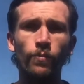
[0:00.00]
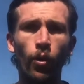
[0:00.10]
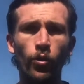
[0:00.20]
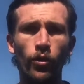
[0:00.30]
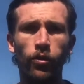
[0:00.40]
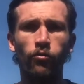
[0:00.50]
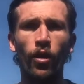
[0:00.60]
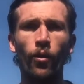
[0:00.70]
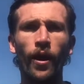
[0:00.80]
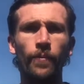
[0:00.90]
ball you throw
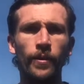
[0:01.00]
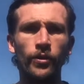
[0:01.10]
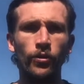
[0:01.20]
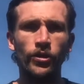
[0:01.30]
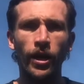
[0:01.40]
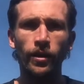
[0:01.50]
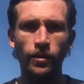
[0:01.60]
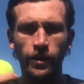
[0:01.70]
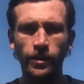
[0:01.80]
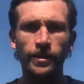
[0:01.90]
up in your
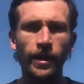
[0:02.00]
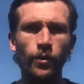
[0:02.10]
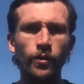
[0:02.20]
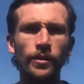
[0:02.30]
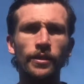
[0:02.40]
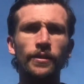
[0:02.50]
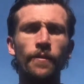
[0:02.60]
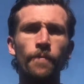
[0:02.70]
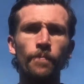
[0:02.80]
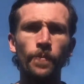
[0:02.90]
juggling sequence
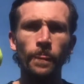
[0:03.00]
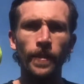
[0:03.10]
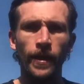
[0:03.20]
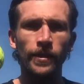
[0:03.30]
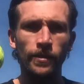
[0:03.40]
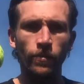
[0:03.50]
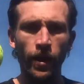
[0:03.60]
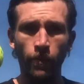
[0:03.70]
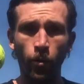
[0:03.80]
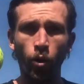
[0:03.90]
is a
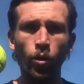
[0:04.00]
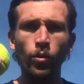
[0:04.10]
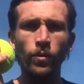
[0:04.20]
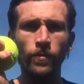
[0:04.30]
ball